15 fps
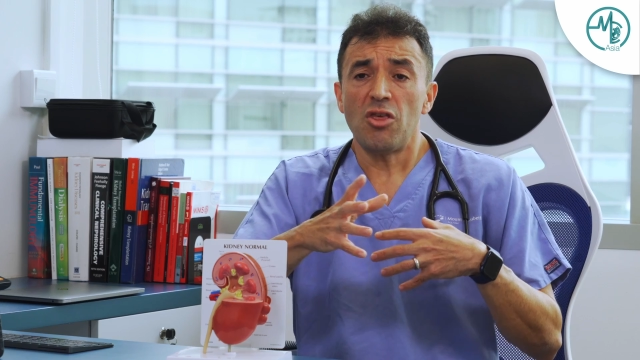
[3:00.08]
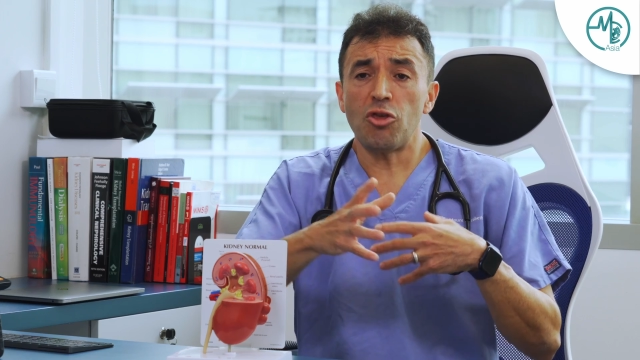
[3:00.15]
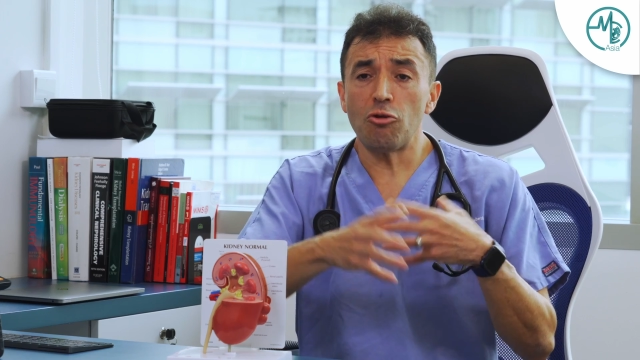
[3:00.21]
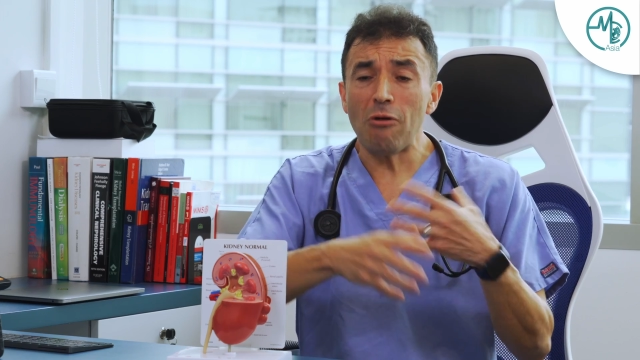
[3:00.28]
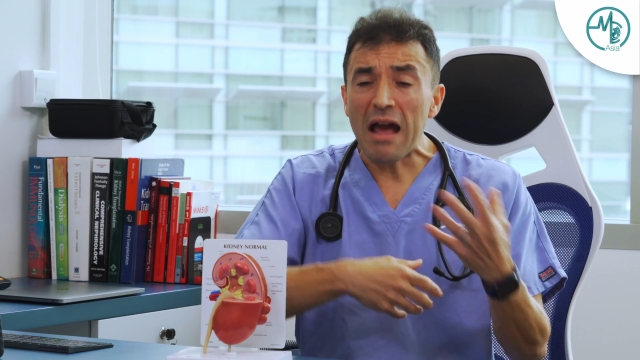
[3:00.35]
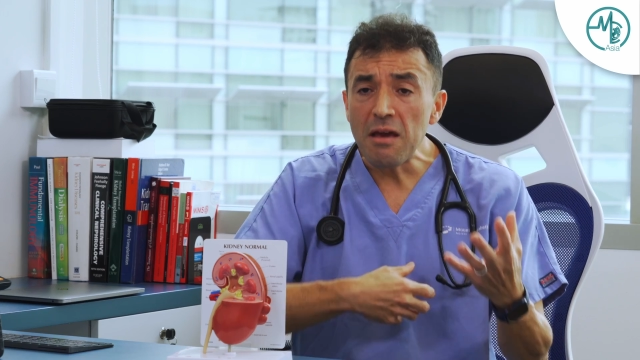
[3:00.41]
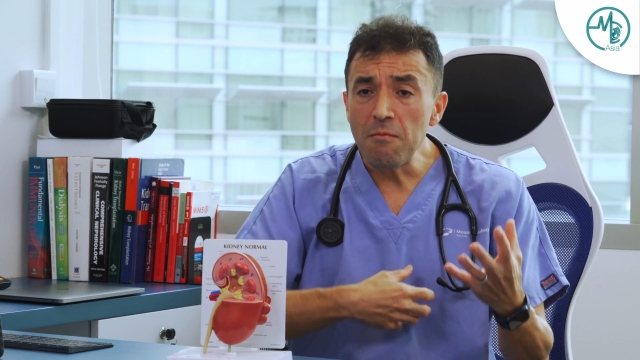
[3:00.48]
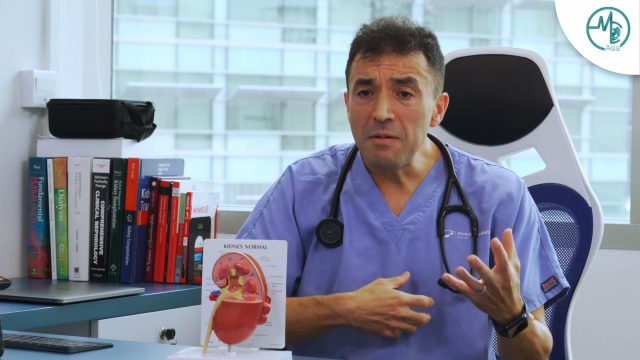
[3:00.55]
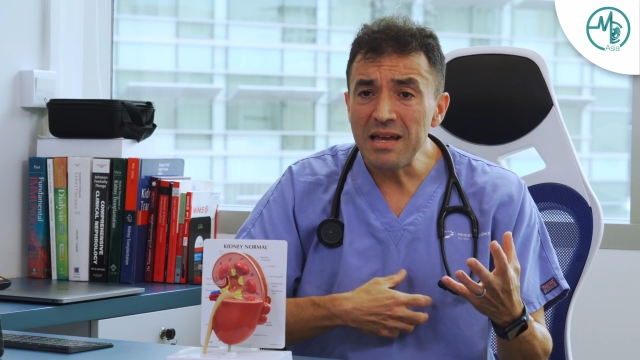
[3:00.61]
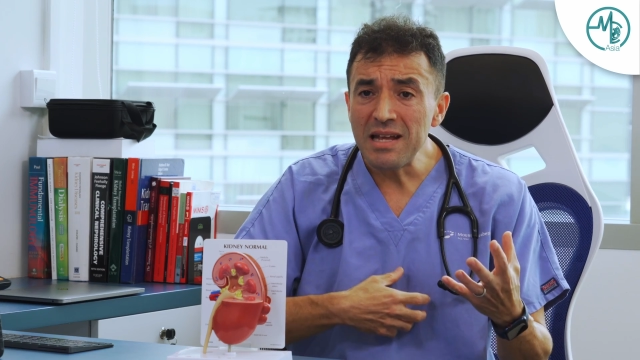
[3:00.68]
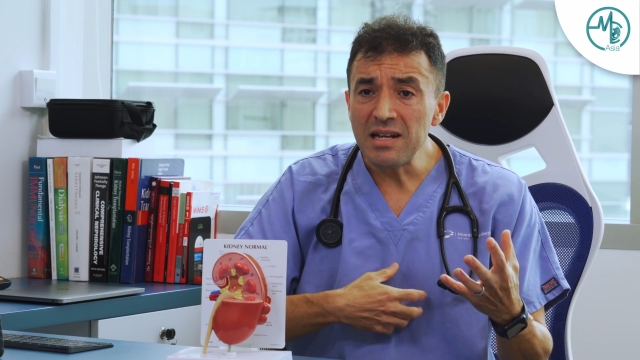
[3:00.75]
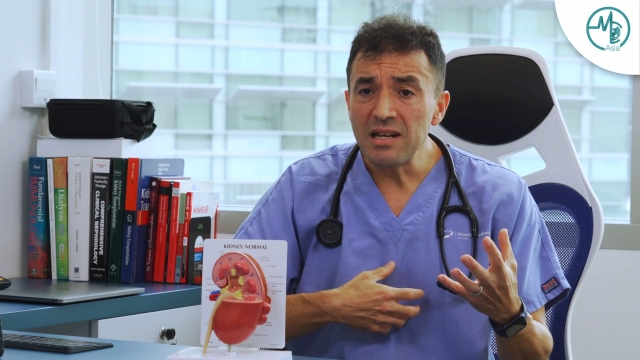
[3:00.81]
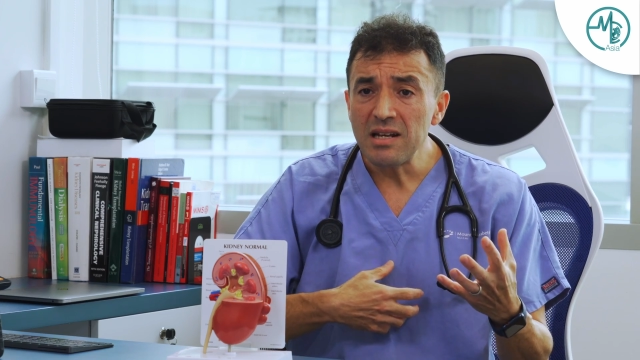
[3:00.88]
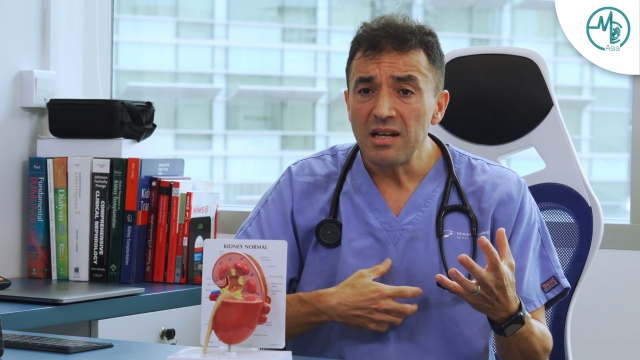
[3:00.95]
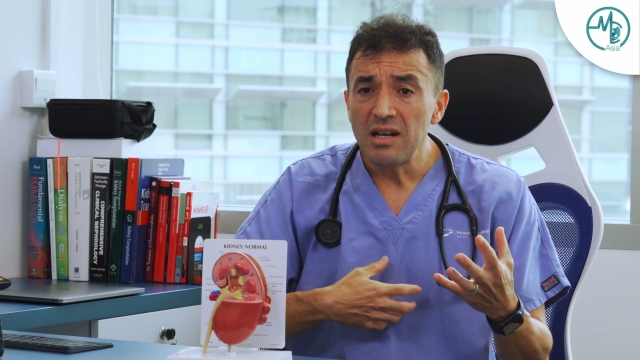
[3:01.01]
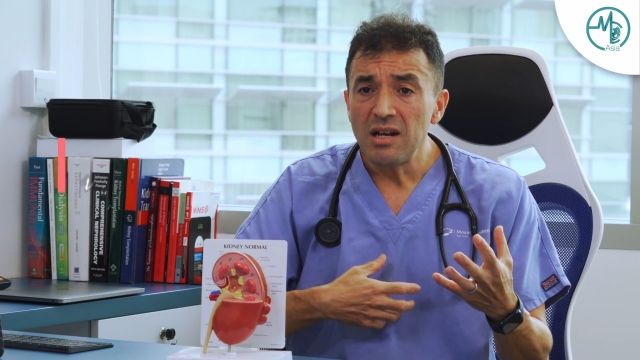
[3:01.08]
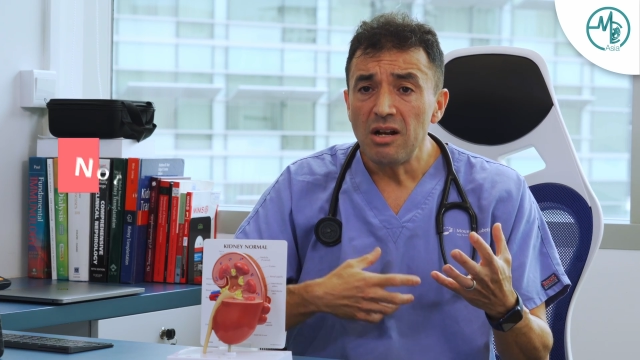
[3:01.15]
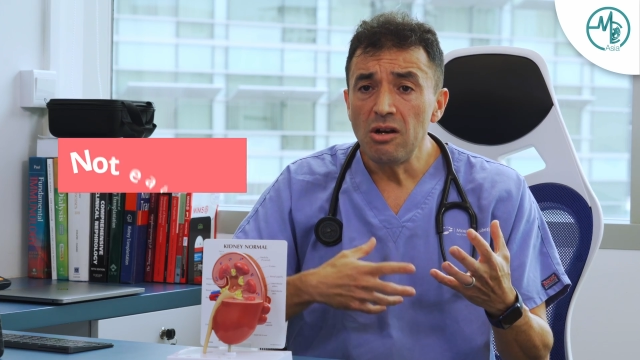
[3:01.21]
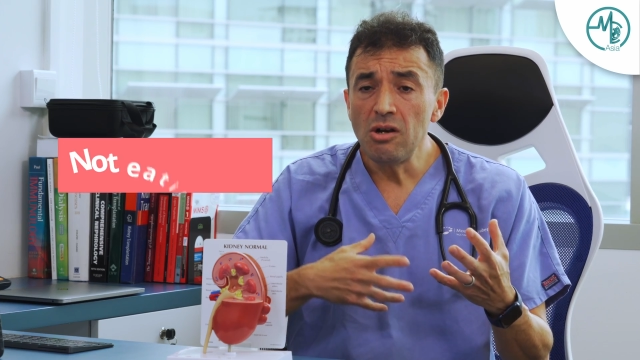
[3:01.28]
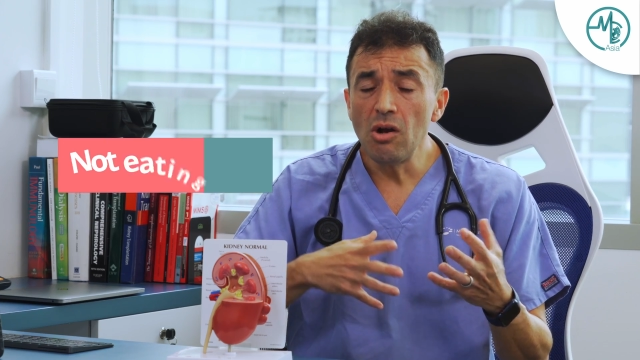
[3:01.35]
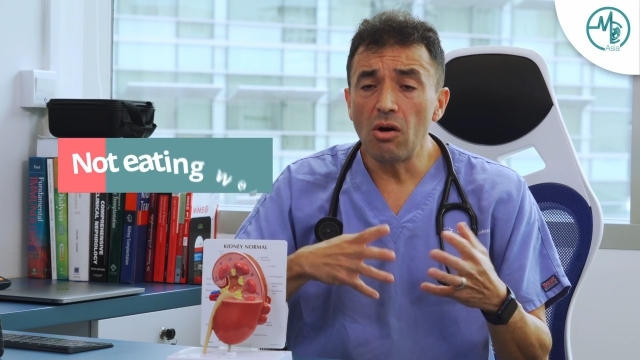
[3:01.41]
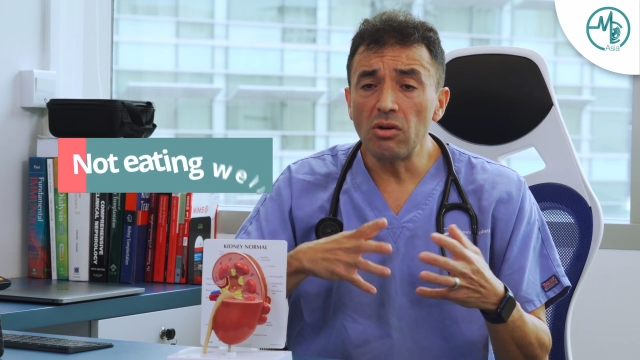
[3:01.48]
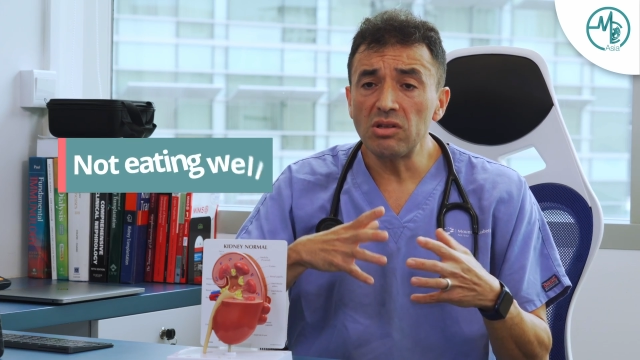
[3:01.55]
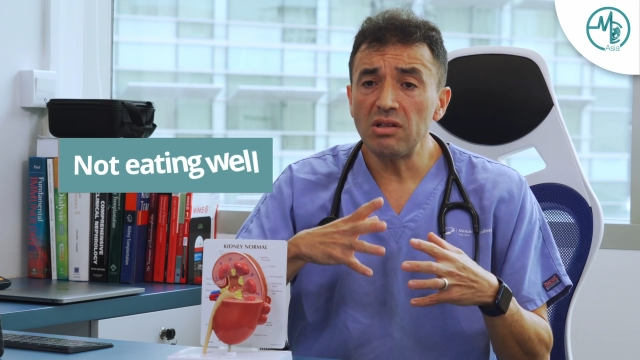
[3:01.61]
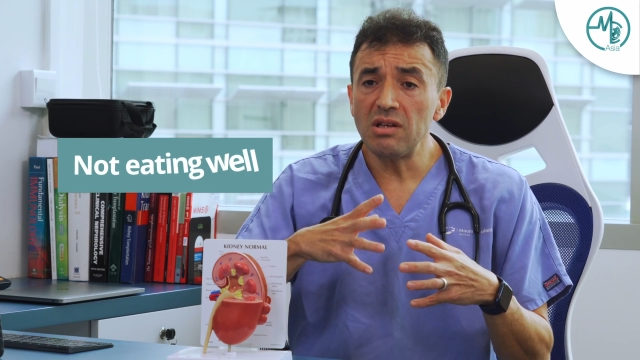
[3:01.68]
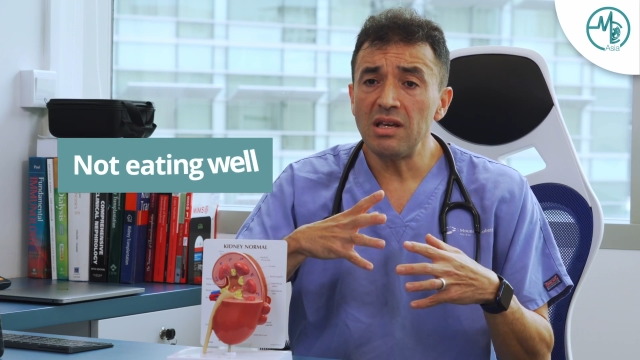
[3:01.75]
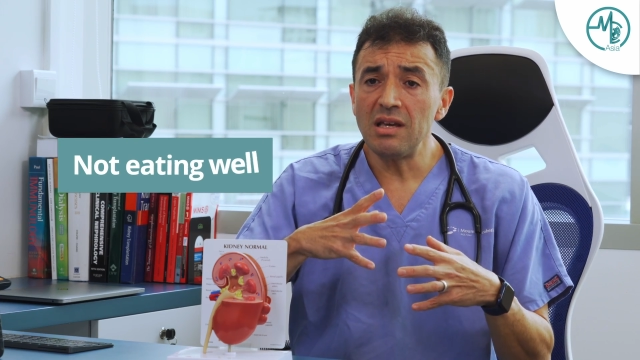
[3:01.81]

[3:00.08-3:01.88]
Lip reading: thriving, not